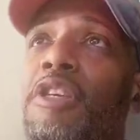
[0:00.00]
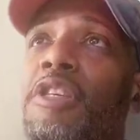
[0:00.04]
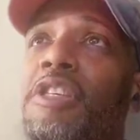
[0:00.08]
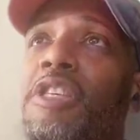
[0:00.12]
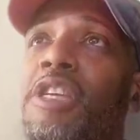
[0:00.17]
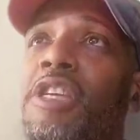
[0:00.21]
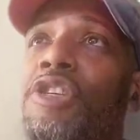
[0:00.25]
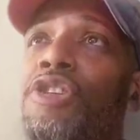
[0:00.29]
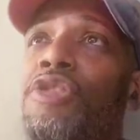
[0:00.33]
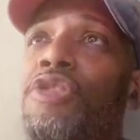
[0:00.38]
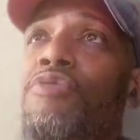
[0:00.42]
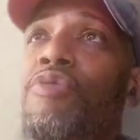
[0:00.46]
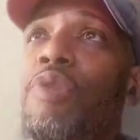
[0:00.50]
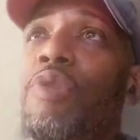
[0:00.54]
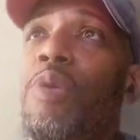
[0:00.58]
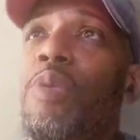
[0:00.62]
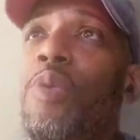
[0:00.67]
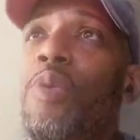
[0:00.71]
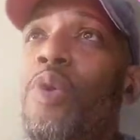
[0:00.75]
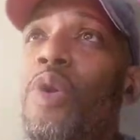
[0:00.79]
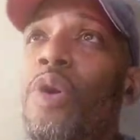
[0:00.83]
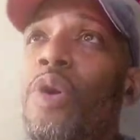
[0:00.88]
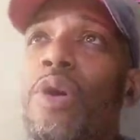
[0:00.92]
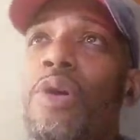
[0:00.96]
season
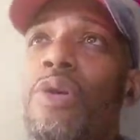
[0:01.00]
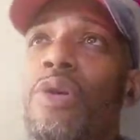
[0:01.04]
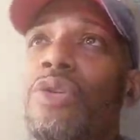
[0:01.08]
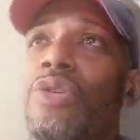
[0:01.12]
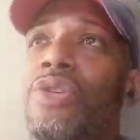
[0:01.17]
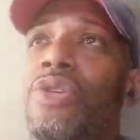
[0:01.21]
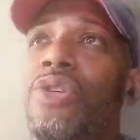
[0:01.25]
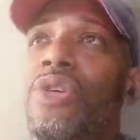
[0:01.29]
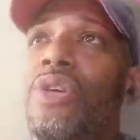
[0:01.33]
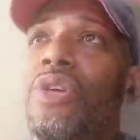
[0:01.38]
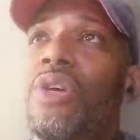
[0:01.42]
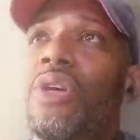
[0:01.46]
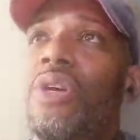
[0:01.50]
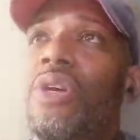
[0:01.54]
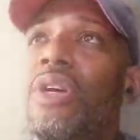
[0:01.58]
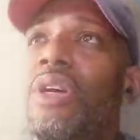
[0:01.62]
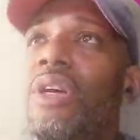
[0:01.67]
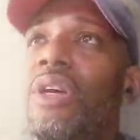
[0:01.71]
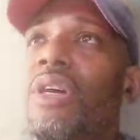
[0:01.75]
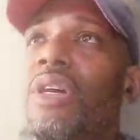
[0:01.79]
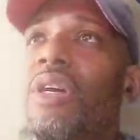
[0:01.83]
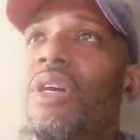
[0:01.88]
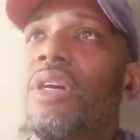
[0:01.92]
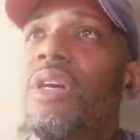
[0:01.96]
rewards,
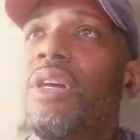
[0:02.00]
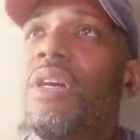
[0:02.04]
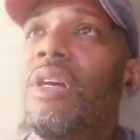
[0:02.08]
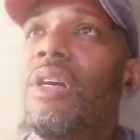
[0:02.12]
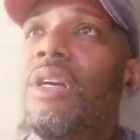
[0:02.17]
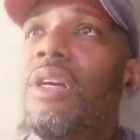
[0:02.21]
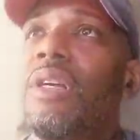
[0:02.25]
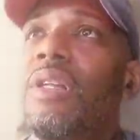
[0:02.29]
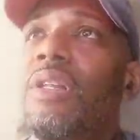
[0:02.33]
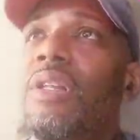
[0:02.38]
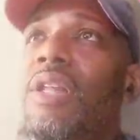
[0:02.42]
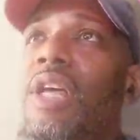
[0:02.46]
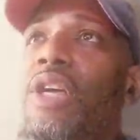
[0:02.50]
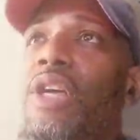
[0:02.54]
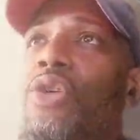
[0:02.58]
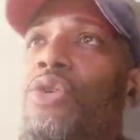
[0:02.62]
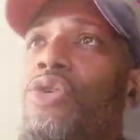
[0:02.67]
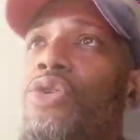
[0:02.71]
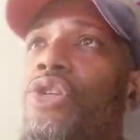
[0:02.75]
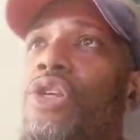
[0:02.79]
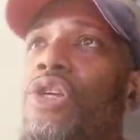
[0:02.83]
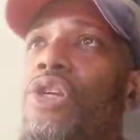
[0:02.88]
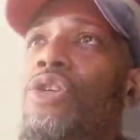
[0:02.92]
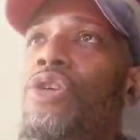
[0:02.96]
they
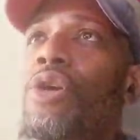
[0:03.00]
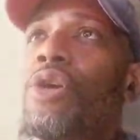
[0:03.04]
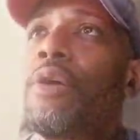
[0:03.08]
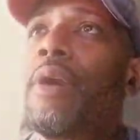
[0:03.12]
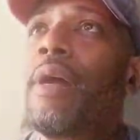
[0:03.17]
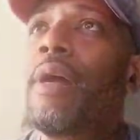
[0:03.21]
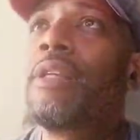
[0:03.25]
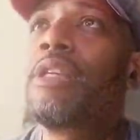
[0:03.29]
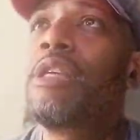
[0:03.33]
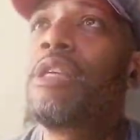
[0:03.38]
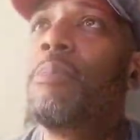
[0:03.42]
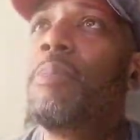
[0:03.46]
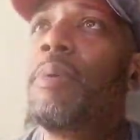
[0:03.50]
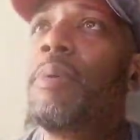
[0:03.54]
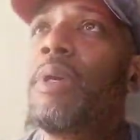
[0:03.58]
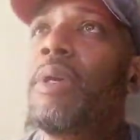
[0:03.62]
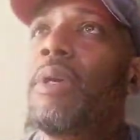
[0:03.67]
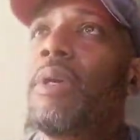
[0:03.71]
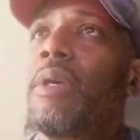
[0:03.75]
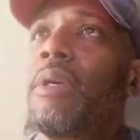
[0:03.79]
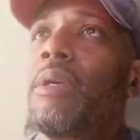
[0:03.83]
usually turn out to be